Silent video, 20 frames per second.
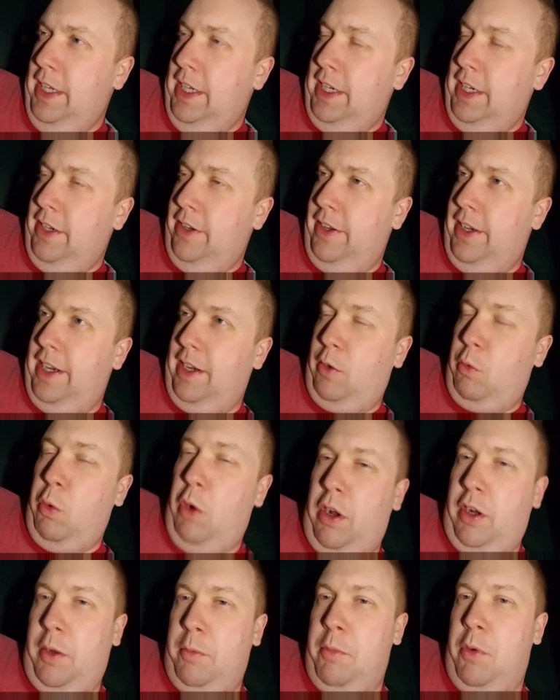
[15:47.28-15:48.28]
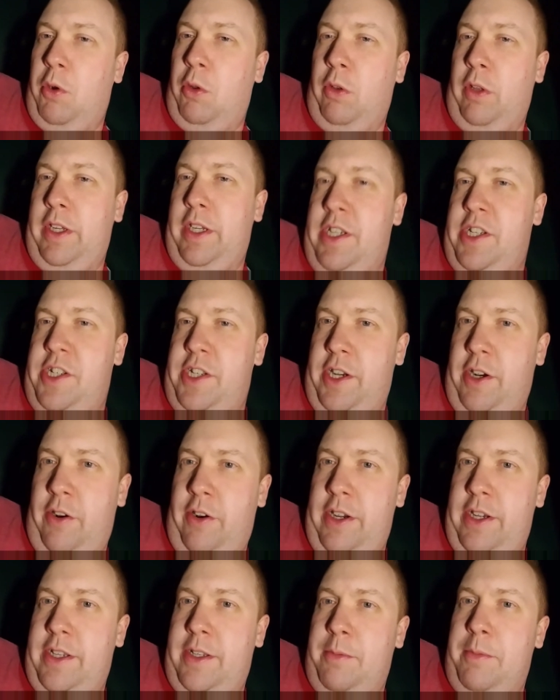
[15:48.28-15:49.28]
had guacamole and
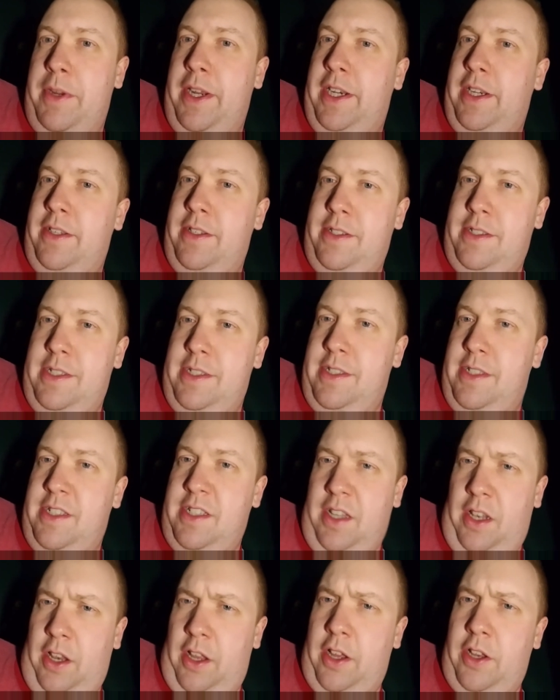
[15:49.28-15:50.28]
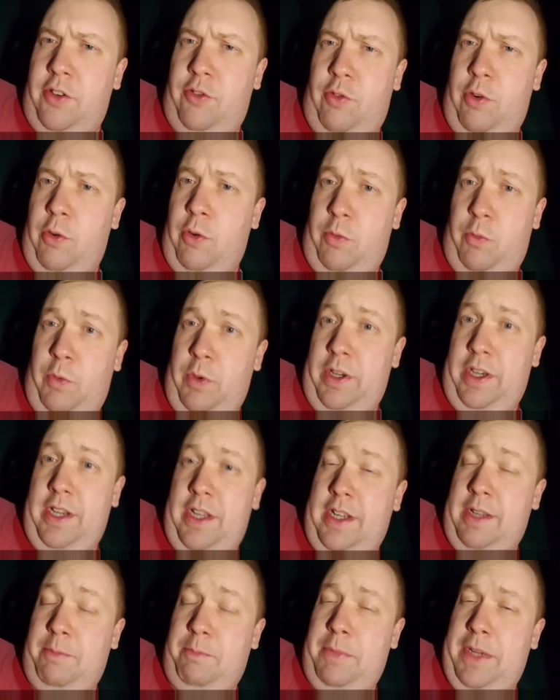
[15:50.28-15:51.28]
cherry tomatoes and cilantro and
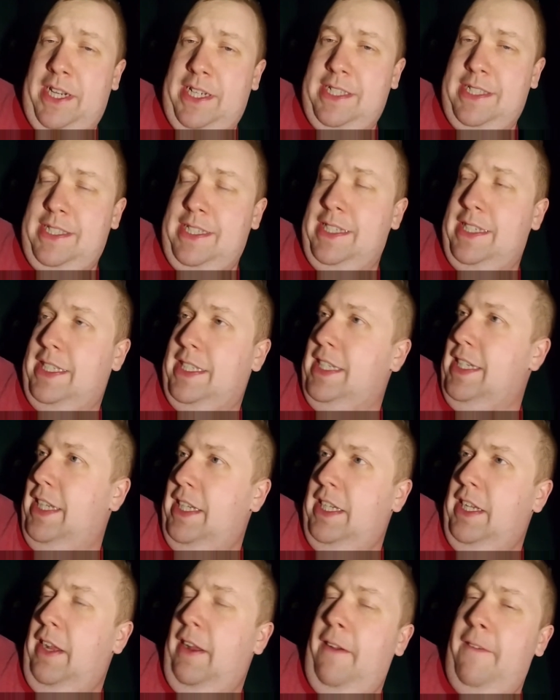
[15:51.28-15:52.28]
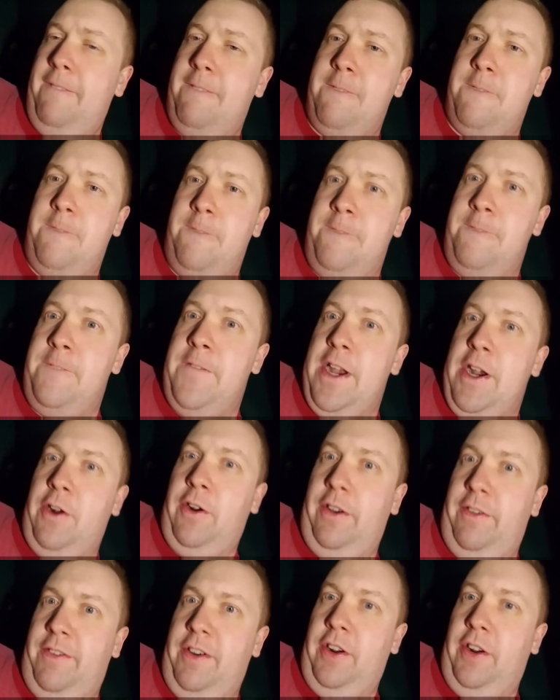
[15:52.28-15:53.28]
whatnot mixed in it.
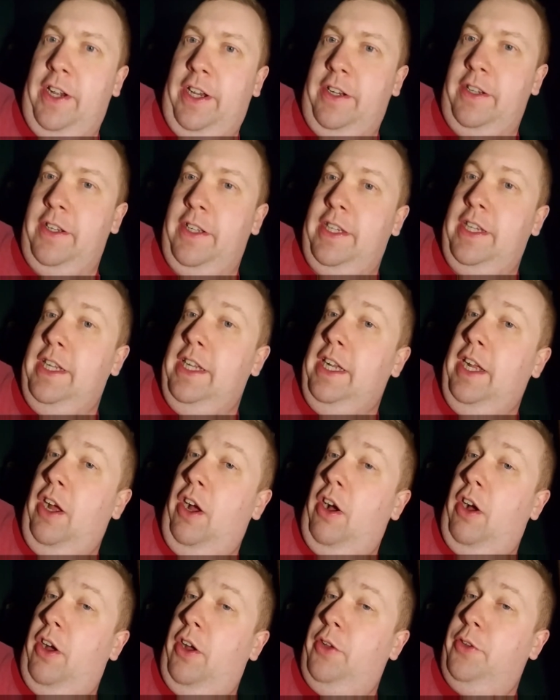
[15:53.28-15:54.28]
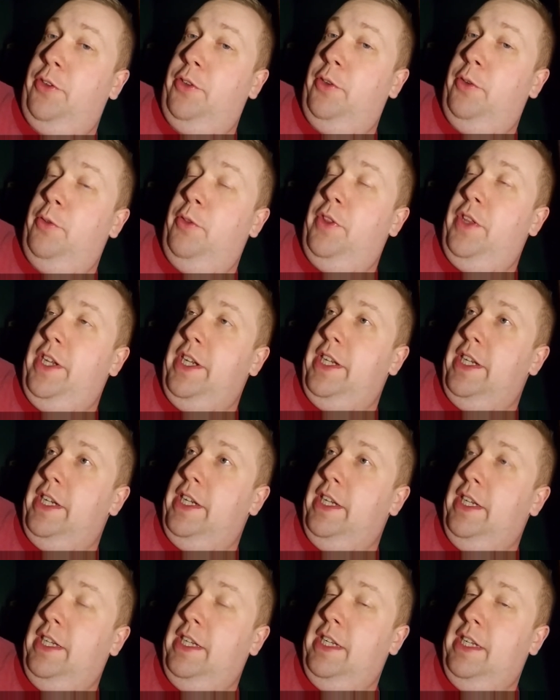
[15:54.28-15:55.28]
Very, very good. Also, the
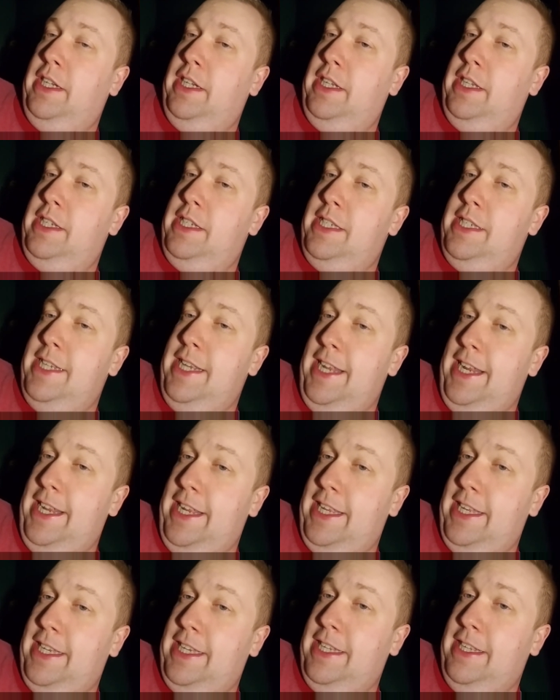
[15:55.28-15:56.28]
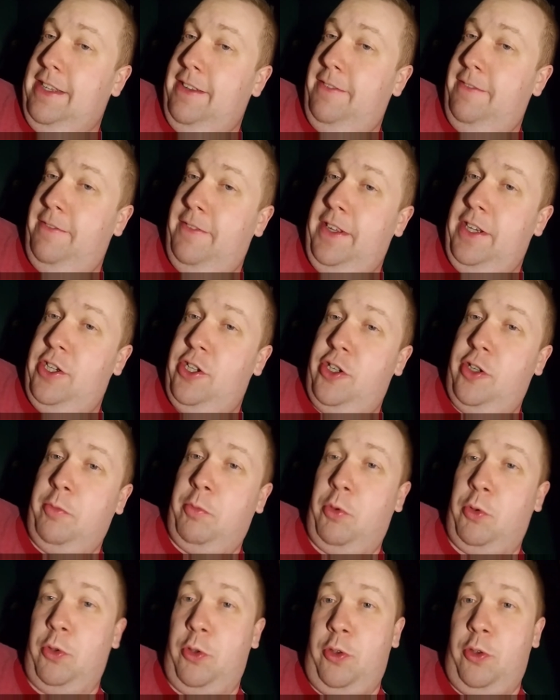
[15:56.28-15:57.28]
tin
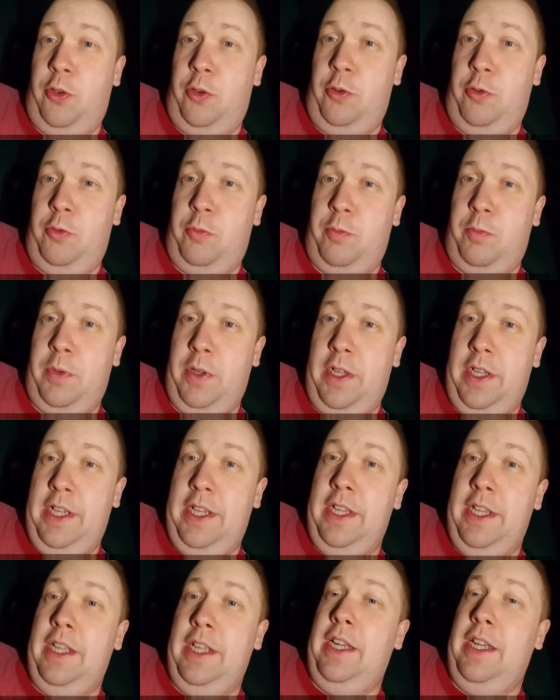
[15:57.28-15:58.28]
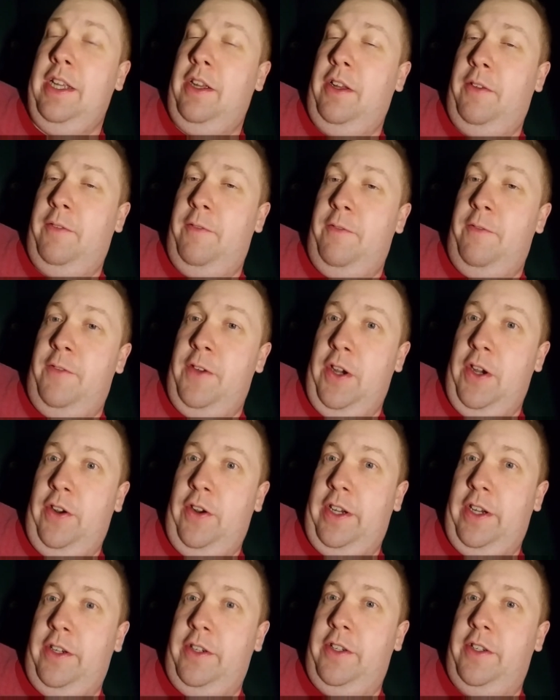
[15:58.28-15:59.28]
vegetable soup, very
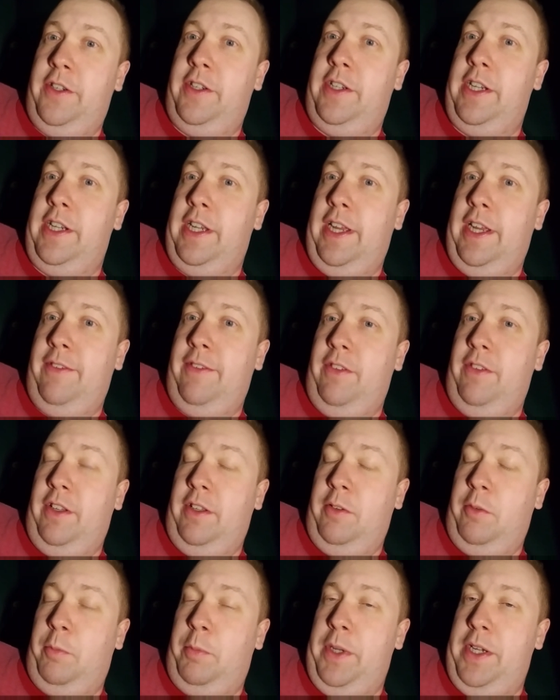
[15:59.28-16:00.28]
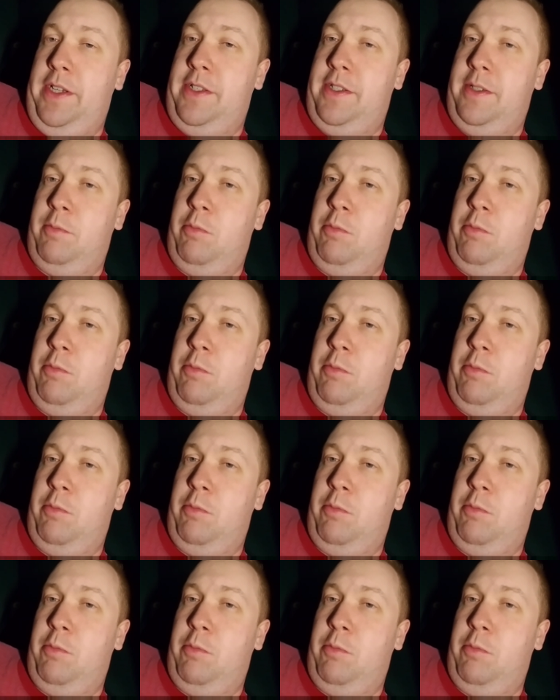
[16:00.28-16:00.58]
good. You have a little piece of